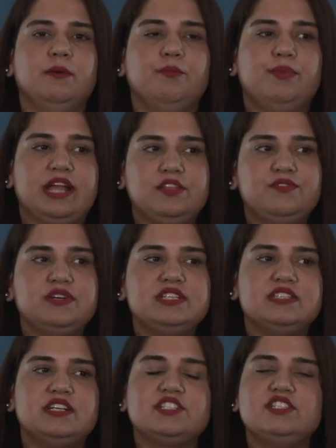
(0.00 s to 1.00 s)
Breadth
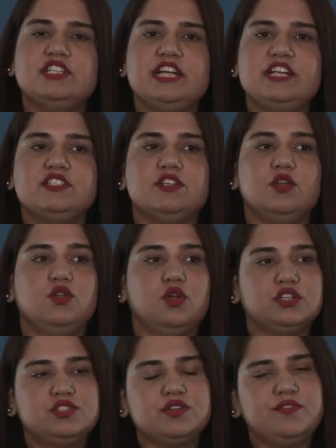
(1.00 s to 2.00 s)
first search needs
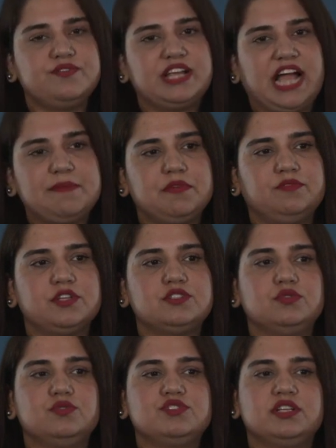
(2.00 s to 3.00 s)
lots of time if the
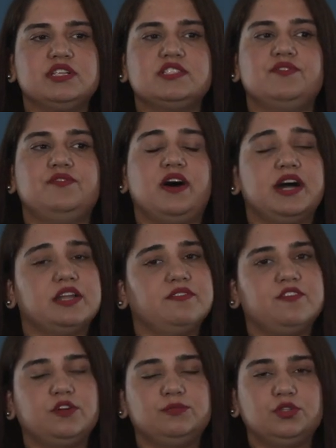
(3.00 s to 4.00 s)
solution is far
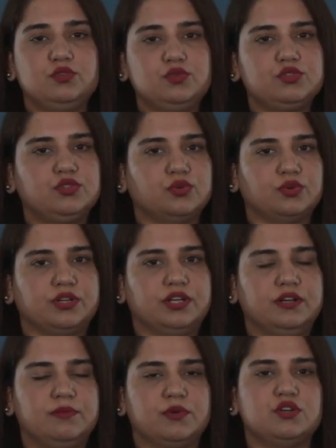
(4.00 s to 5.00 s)
away from the root node,
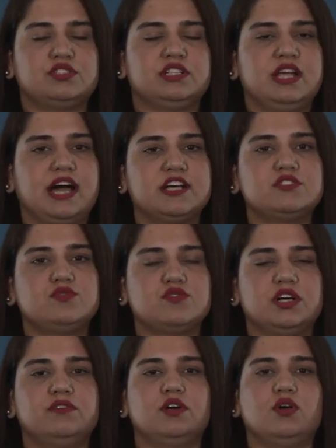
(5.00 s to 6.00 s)
because it has to
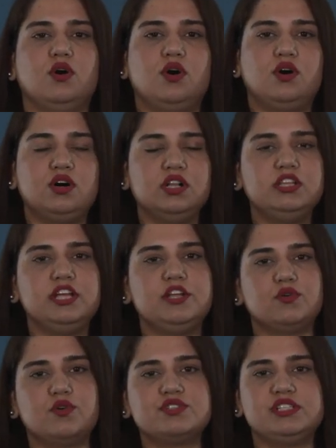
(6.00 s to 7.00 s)
cover all the
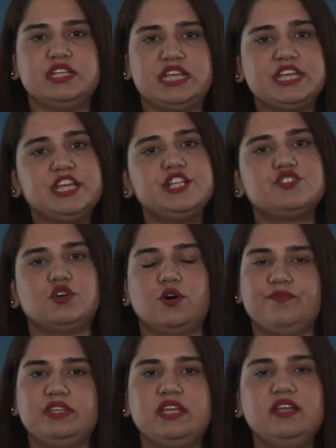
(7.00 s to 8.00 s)
nodes in each
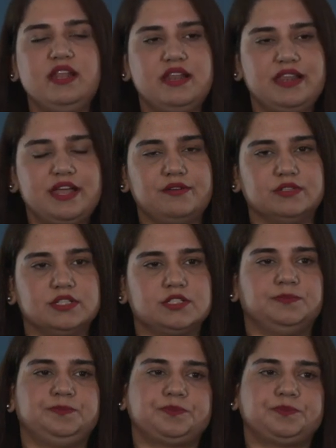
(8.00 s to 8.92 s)
of the levels.